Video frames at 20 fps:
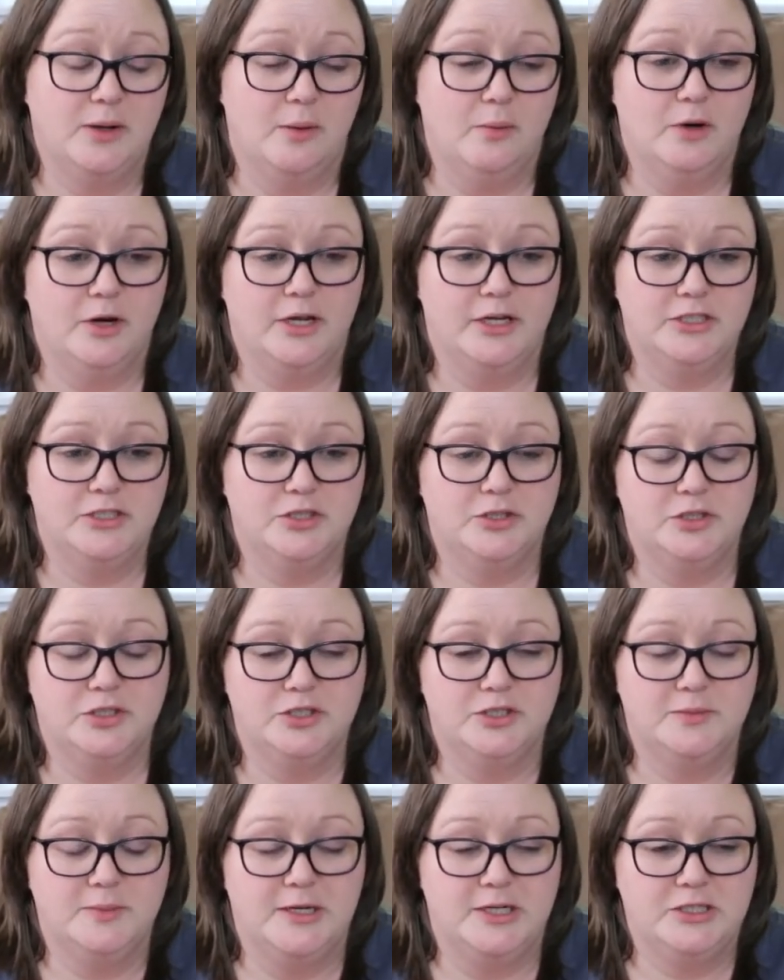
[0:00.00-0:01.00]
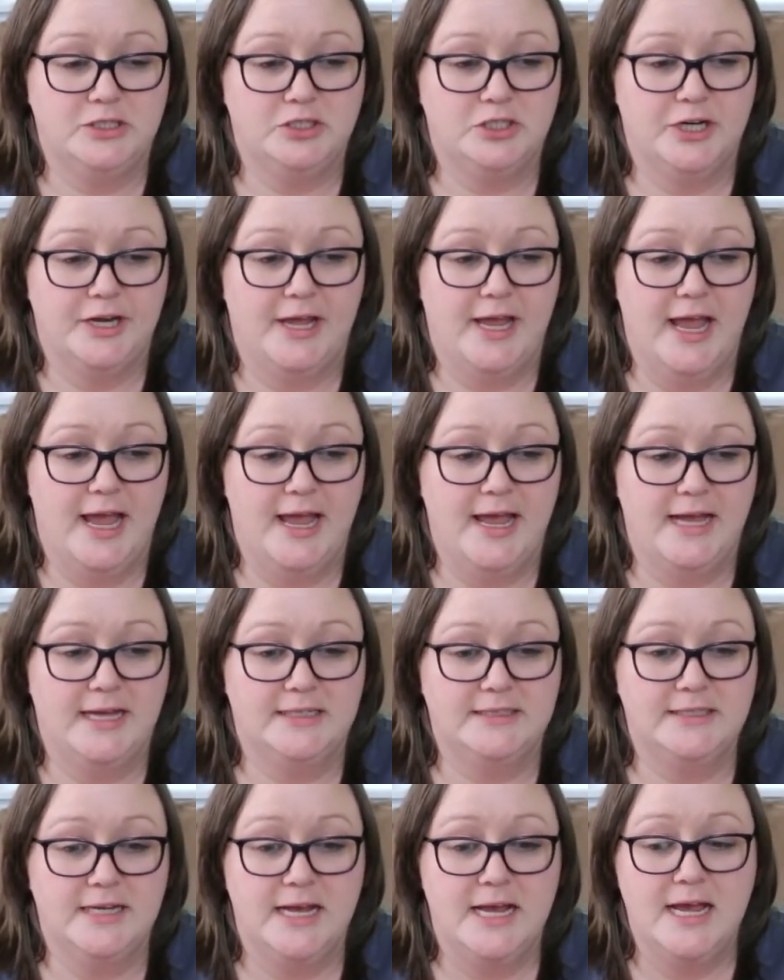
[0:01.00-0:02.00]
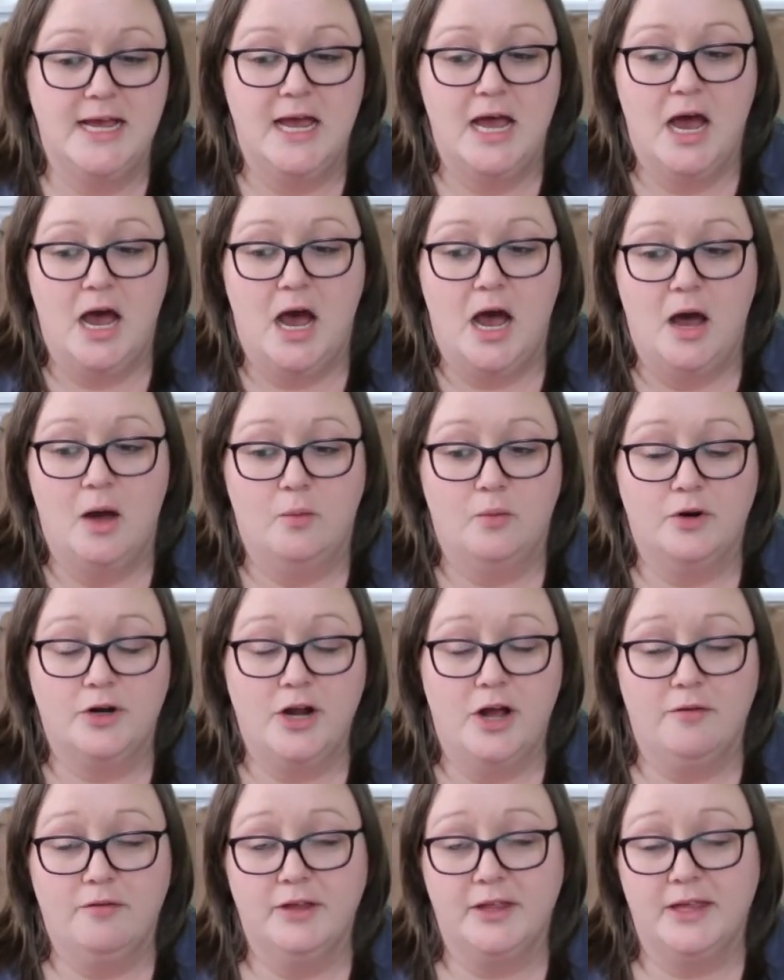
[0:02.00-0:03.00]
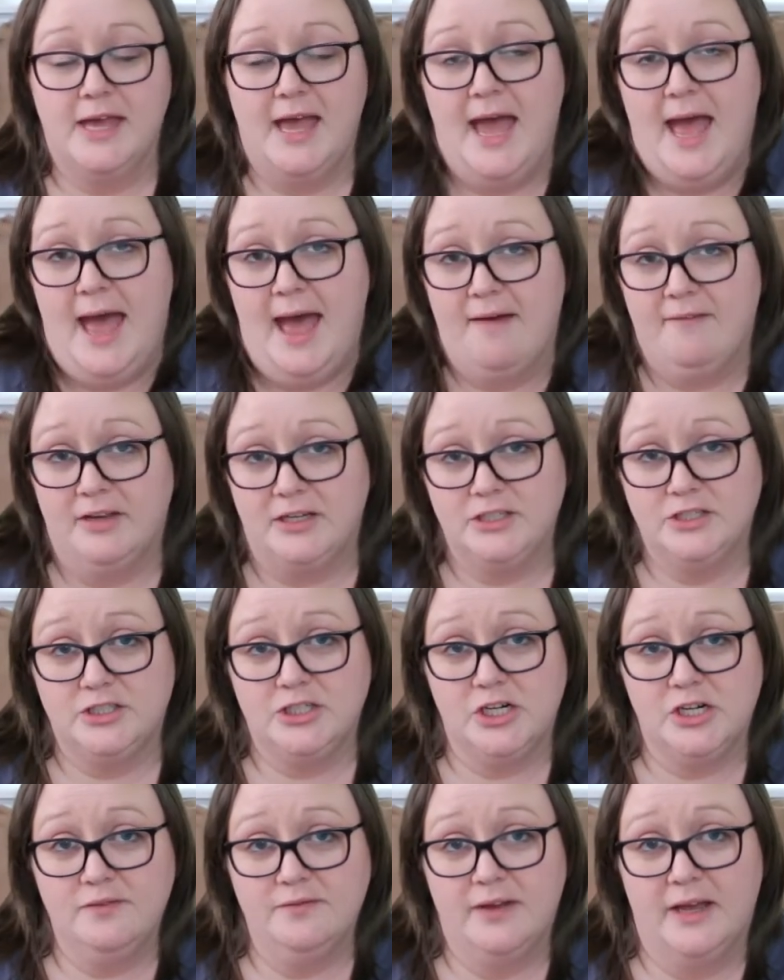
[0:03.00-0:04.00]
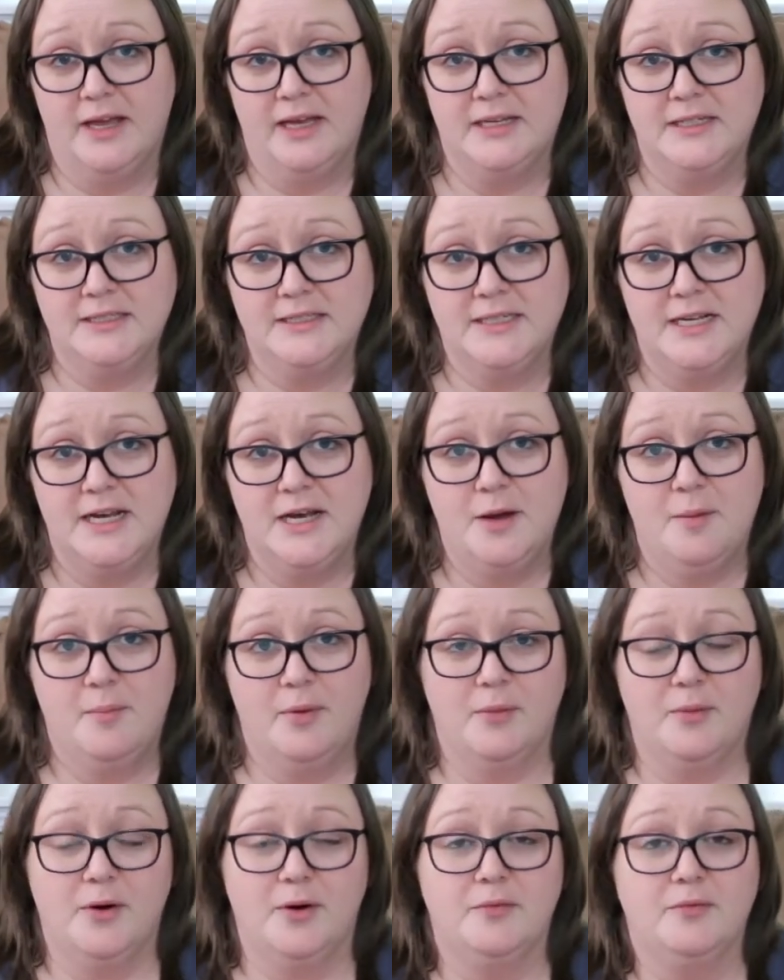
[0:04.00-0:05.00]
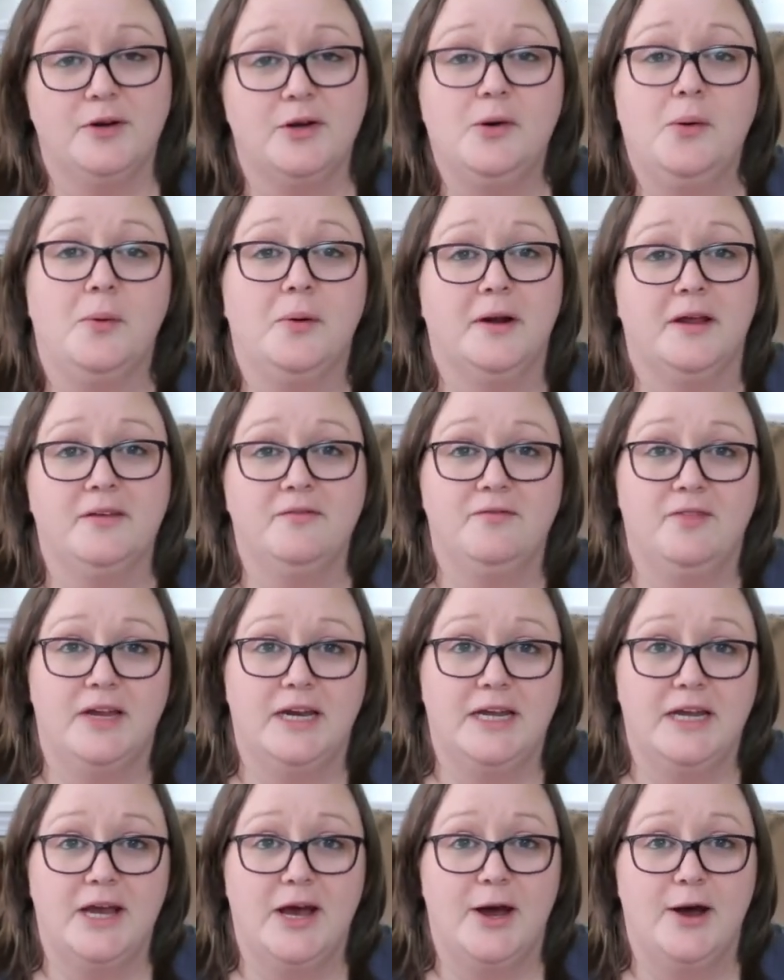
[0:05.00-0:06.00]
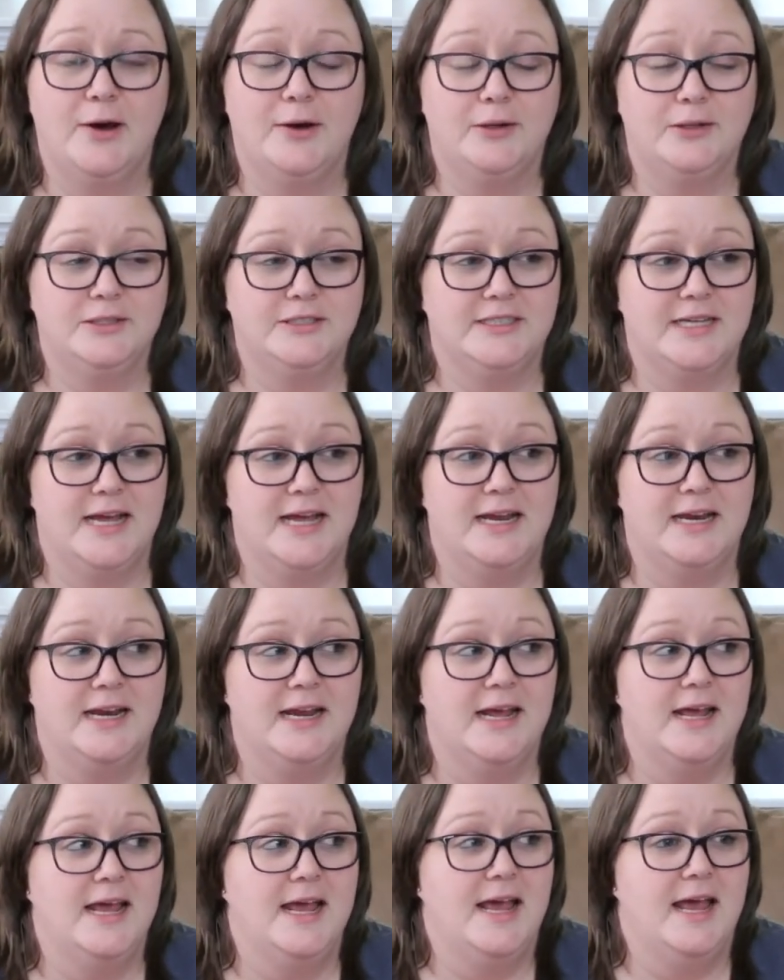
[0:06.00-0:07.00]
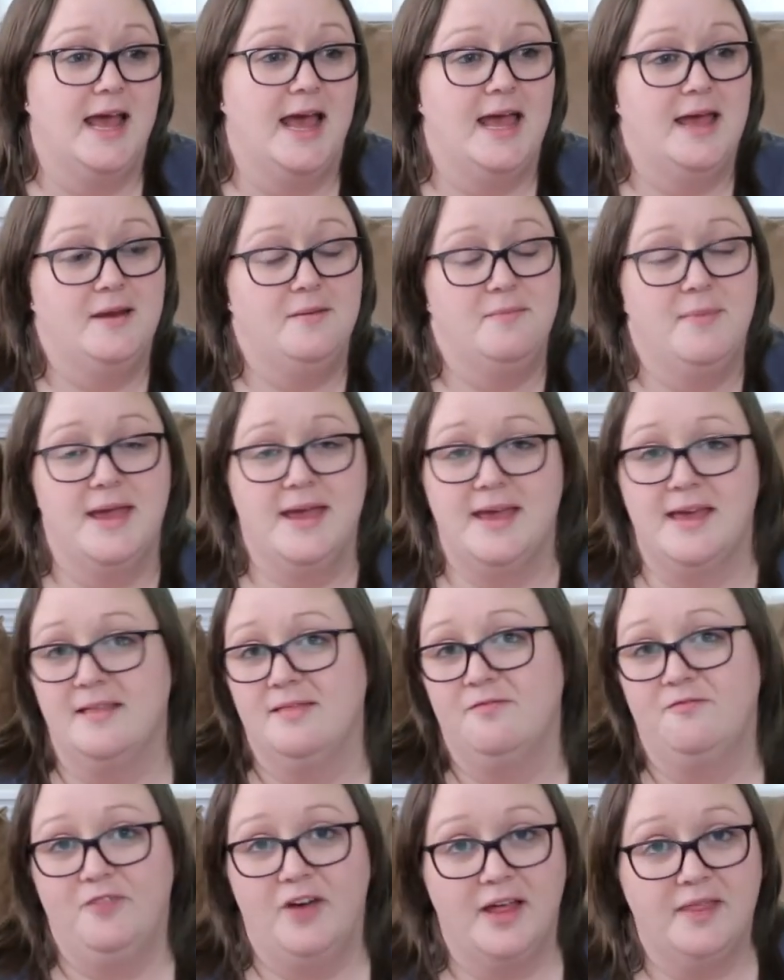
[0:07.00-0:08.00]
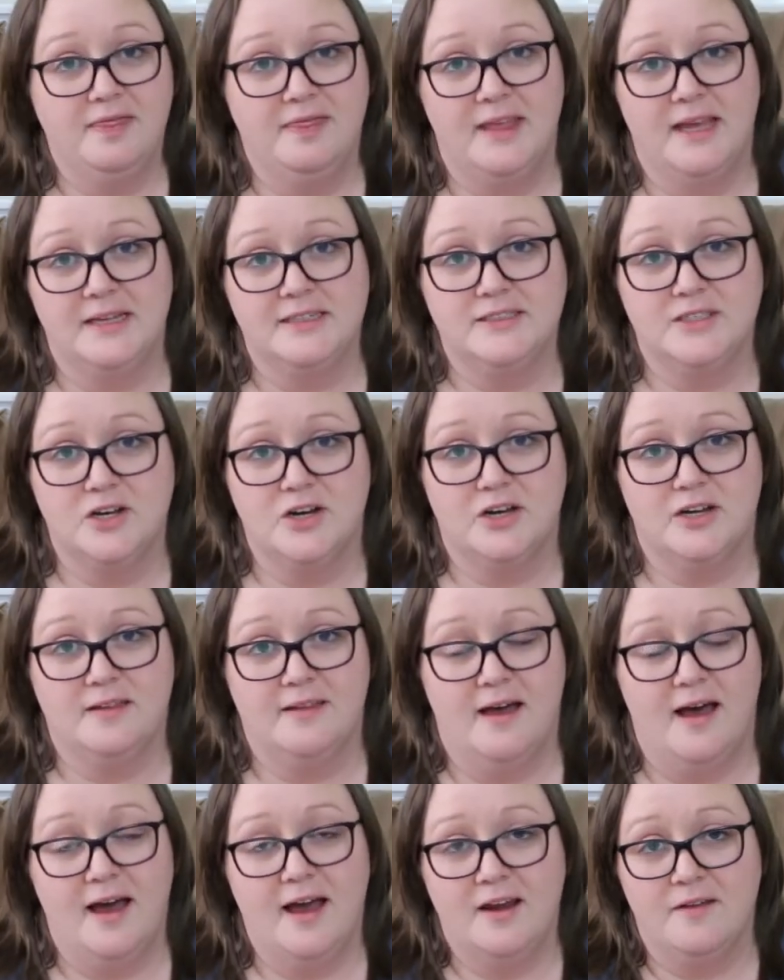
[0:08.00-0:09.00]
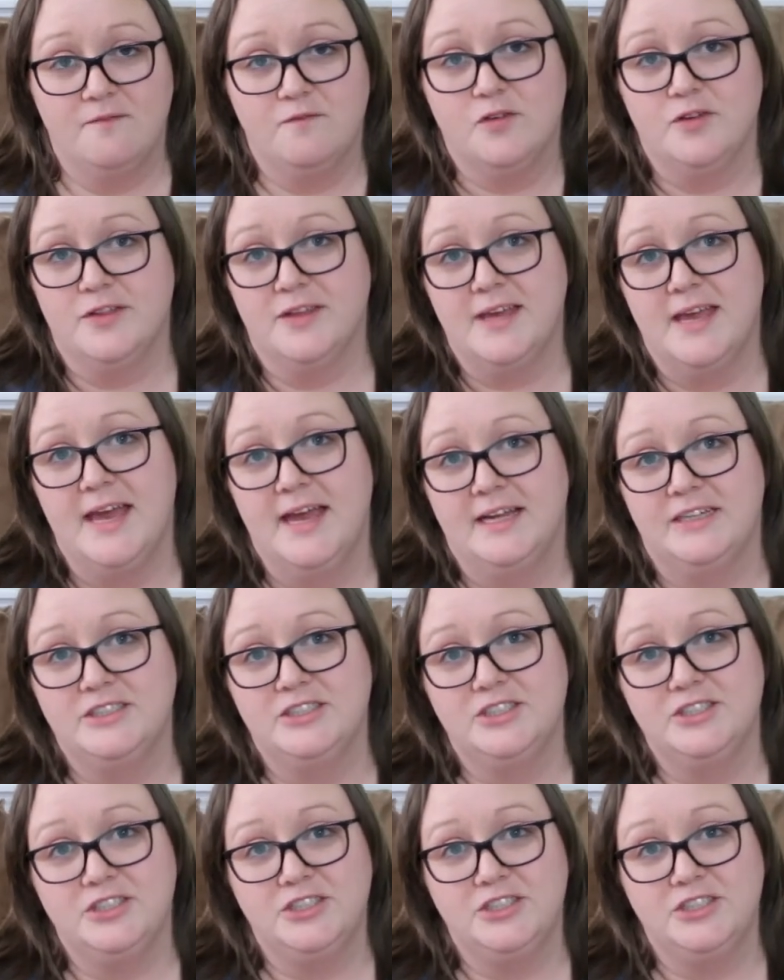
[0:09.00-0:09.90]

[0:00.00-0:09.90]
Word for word: I work in children's ministry, and uh, we're not really having service, but we're recording videos and and making fun things online for the kids.